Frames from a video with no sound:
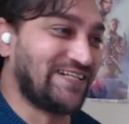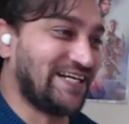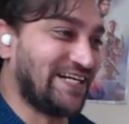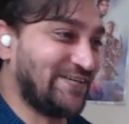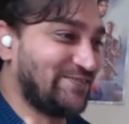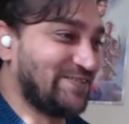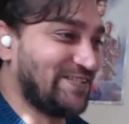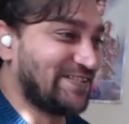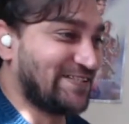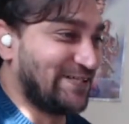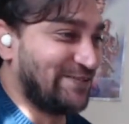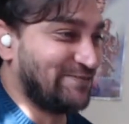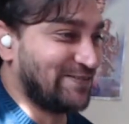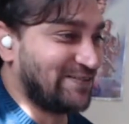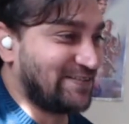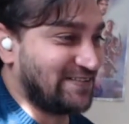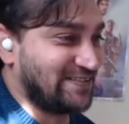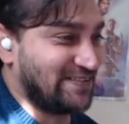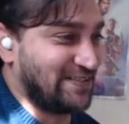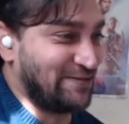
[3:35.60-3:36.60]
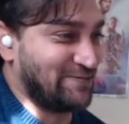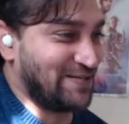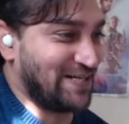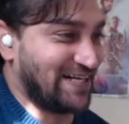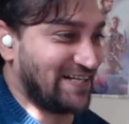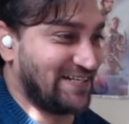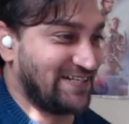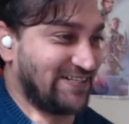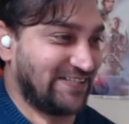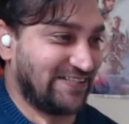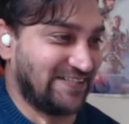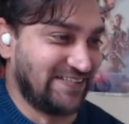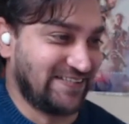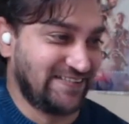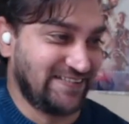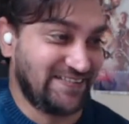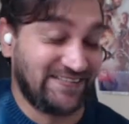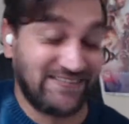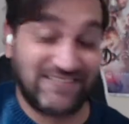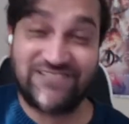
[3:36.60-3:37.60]
think anybody's coming at you.
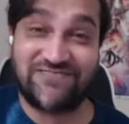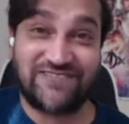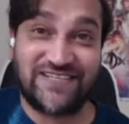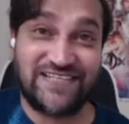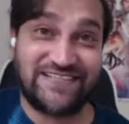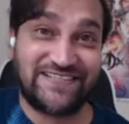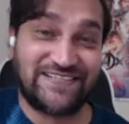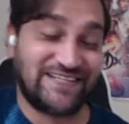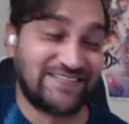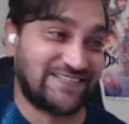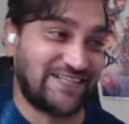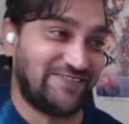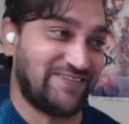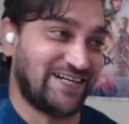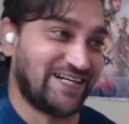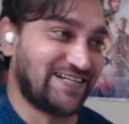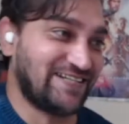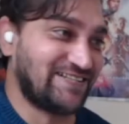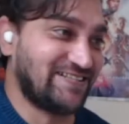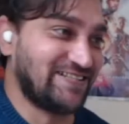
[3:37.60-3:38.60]
He really does have anger